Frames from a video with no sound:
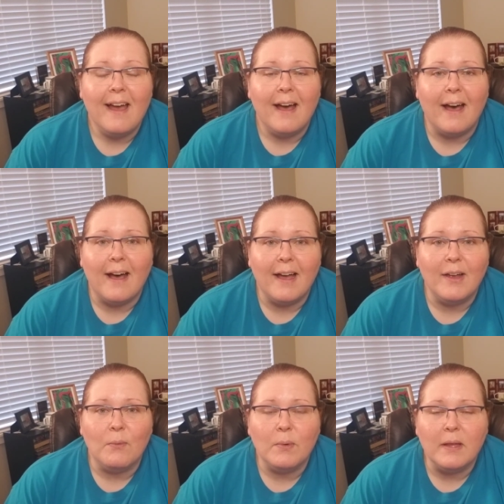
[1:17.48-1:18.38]

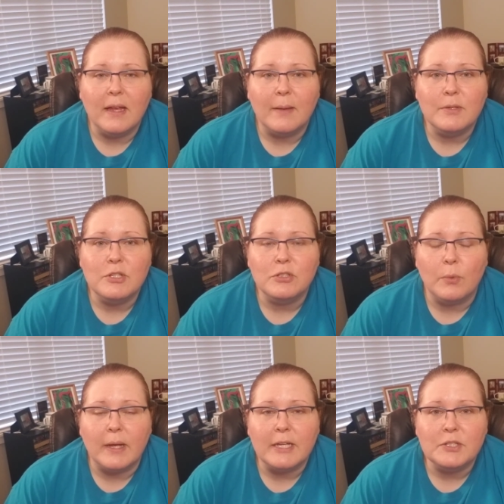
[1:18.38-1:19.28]
I really am
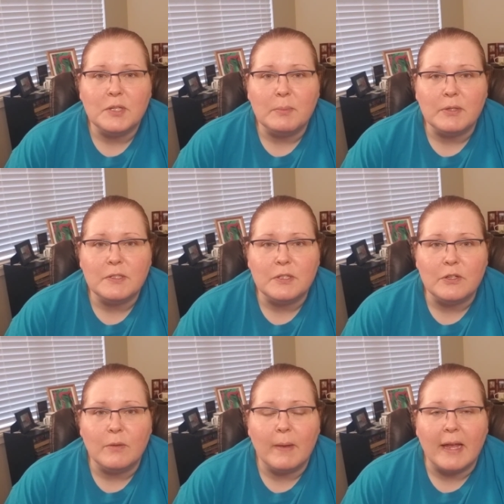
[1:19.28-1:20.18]
enjoying doing
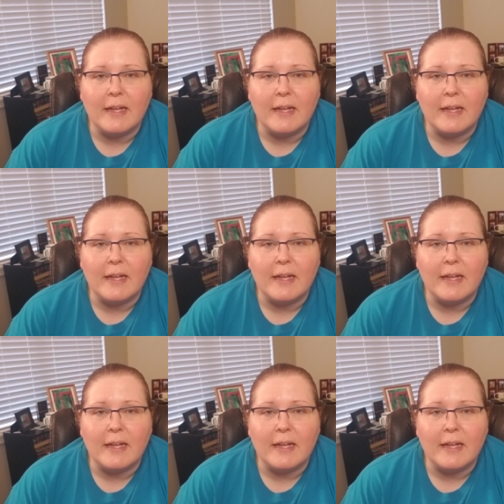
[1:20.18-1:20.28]
booktube